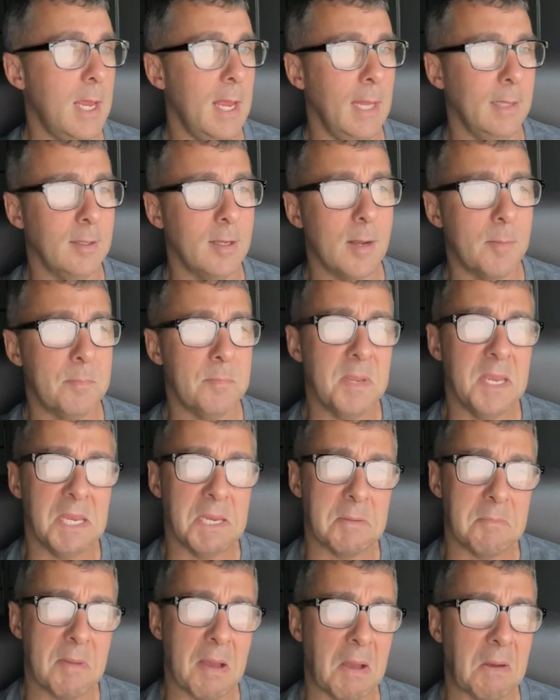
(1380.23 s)
ended up being
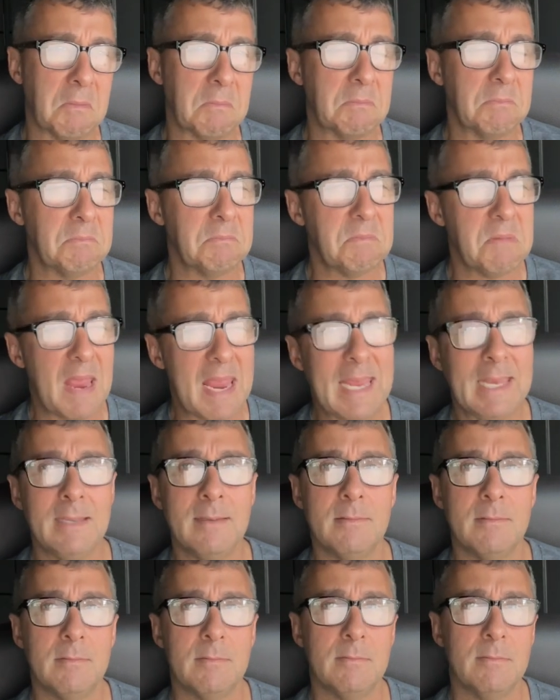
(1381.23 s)
about
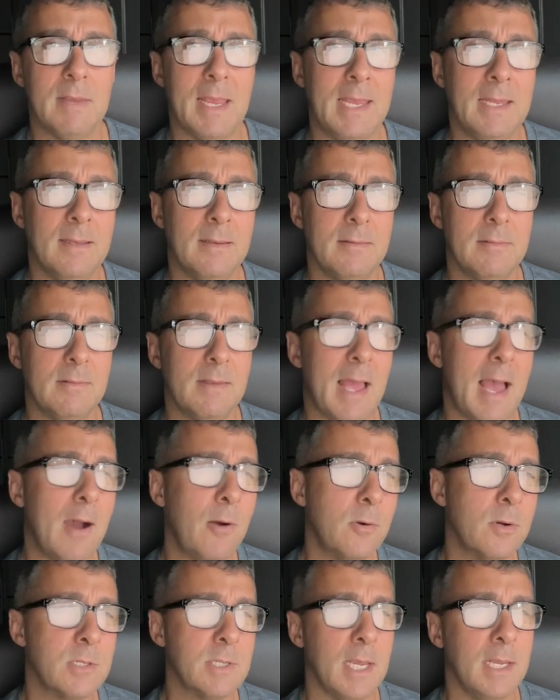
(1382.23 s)

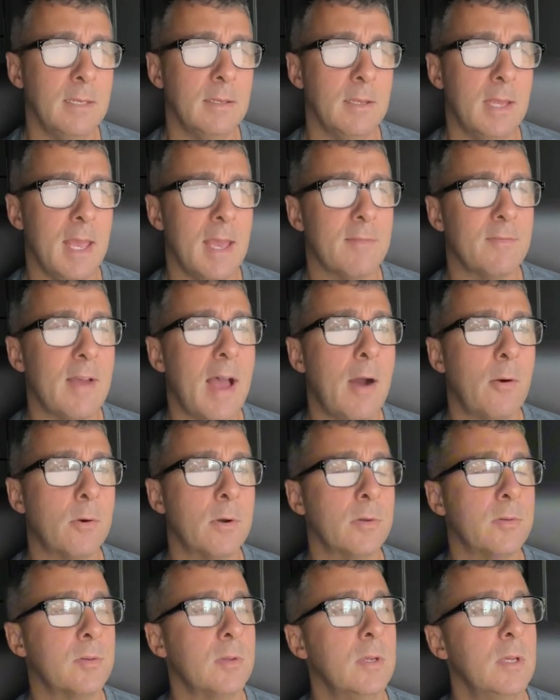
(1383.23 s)
8.5
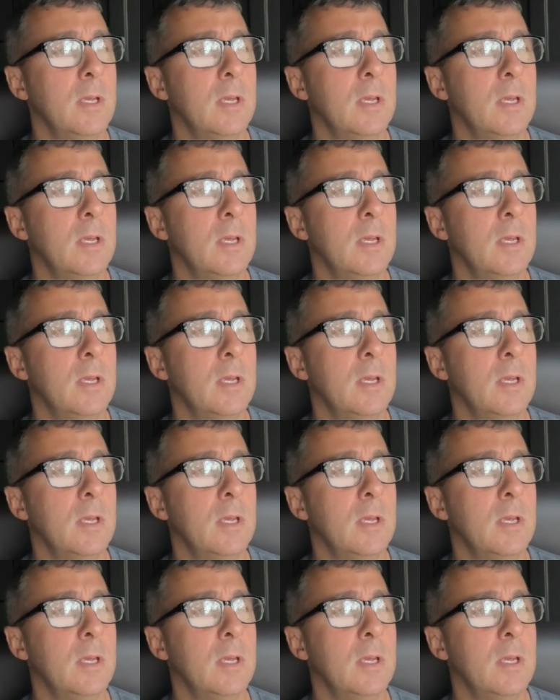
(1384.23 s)
hours.